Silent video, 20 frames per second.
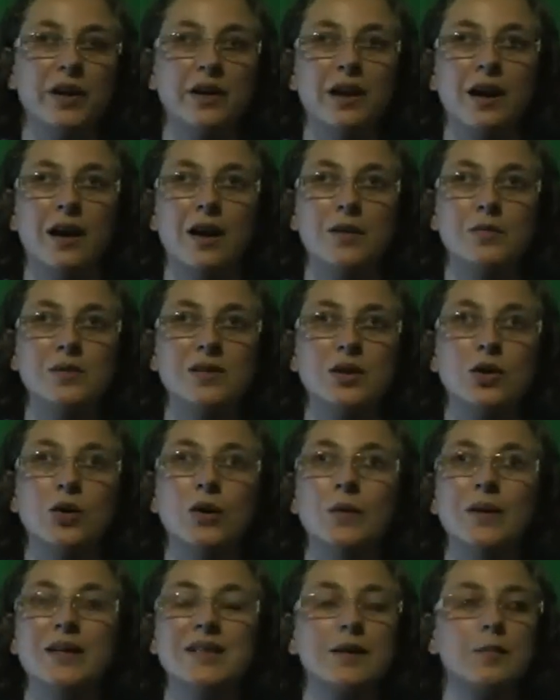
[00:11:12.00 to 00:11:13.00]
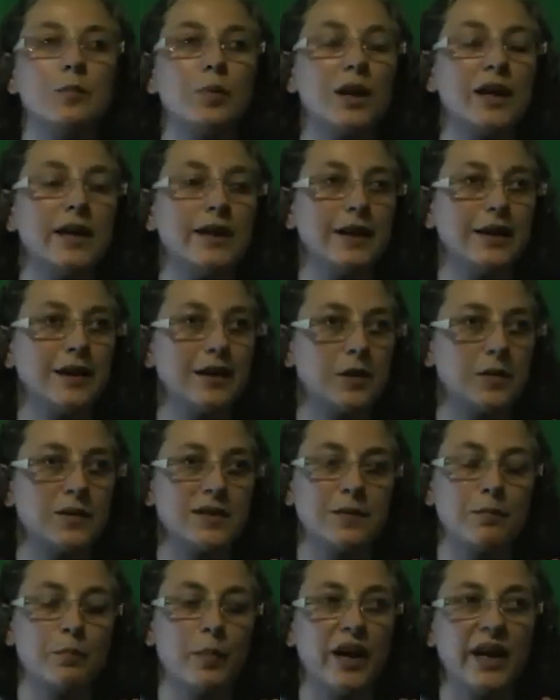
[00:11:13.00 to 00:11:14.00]
but I was always complaining I
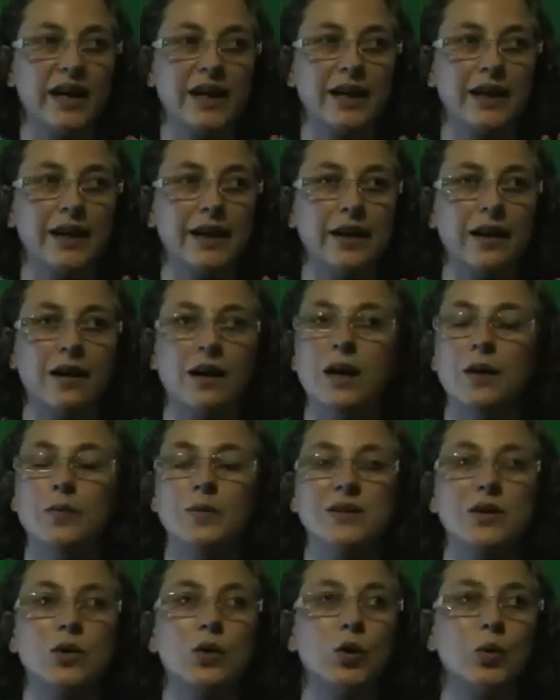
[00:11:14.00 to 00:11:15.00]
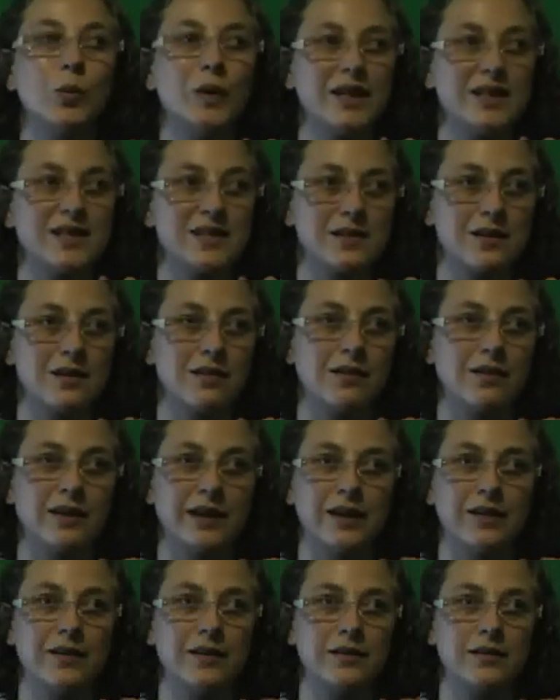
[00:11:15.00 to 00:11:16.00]
was in pain, I was always
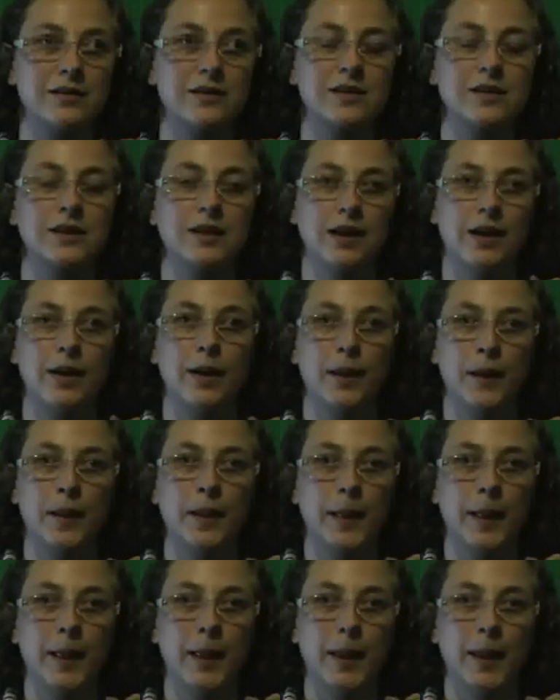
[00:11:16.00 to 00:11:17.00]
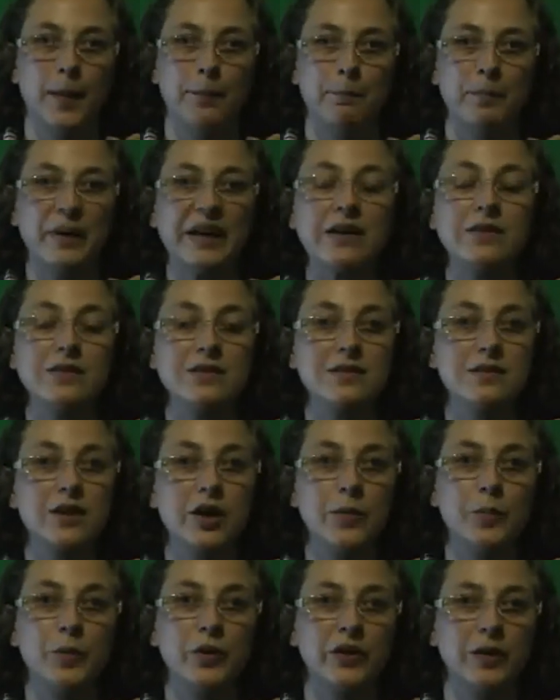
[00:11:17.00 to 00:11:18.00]
tired. Because
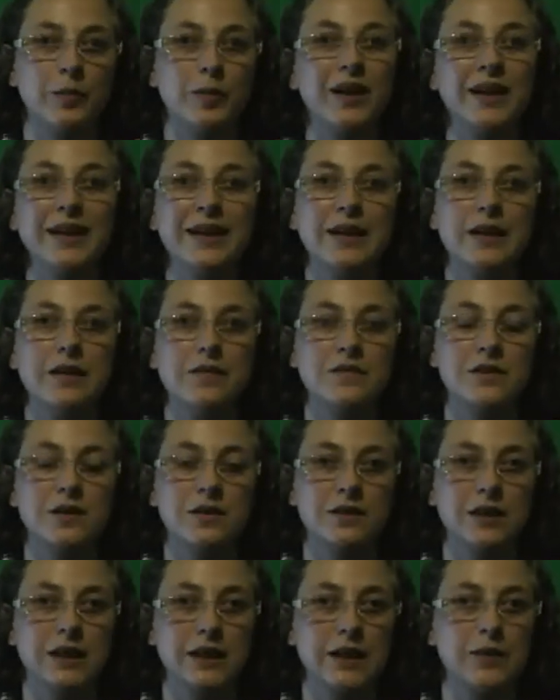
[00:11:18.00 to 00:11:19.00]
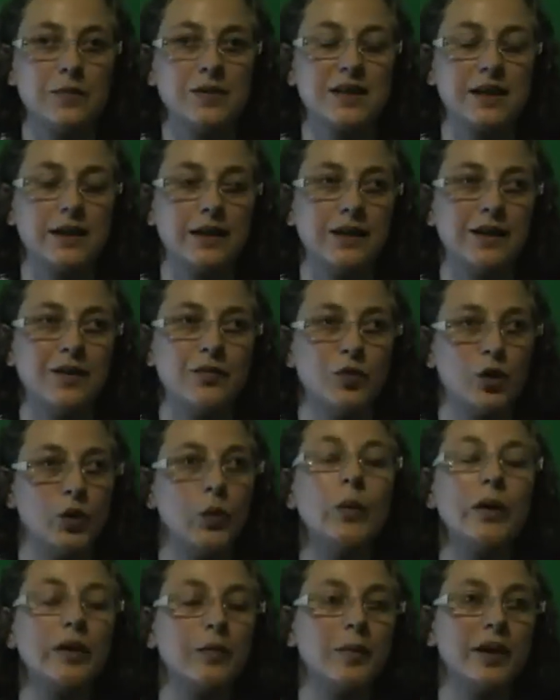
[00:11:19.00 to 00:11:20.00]
nobody believed that there was anything
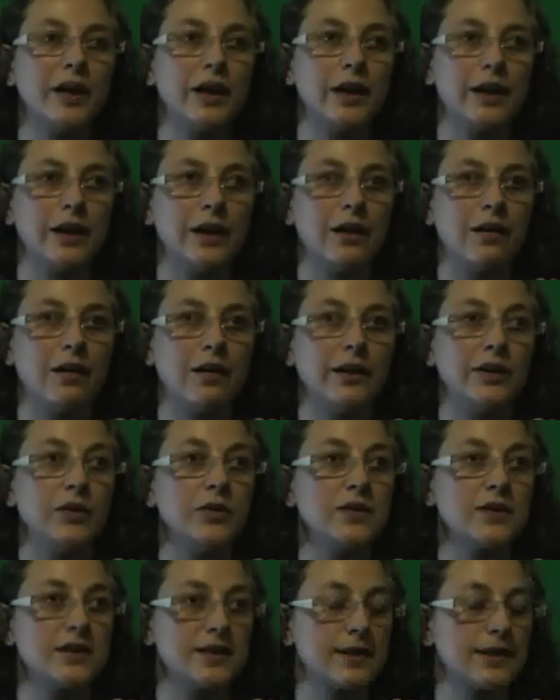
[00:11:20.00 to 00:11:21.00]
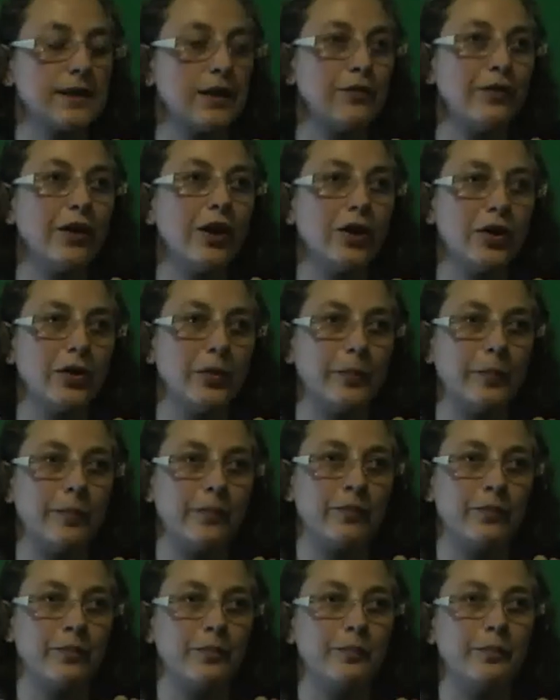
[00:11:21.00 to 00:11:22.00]
wrong with me, I used to self-harm,
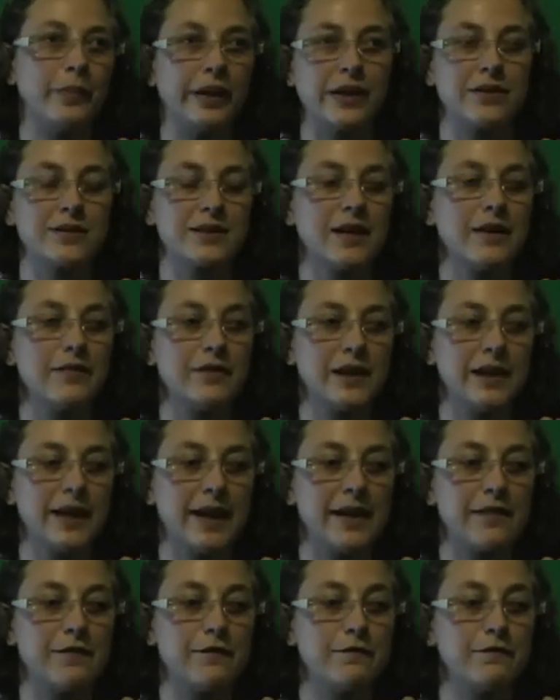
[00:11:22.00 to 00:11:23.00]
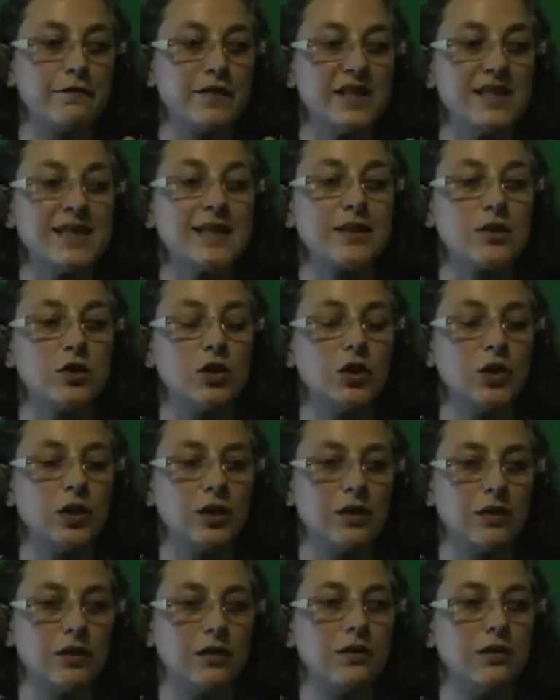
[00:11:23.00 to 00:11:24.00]
because having a
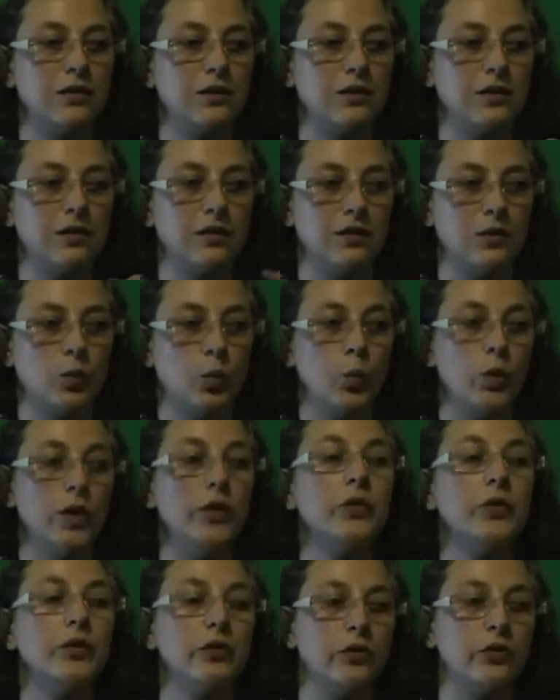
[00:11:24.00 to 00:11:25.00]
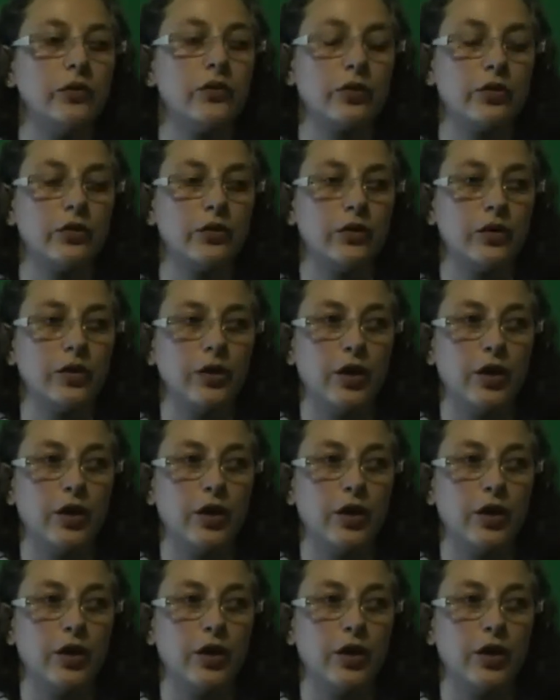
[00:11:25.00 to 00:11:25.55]
physical wound,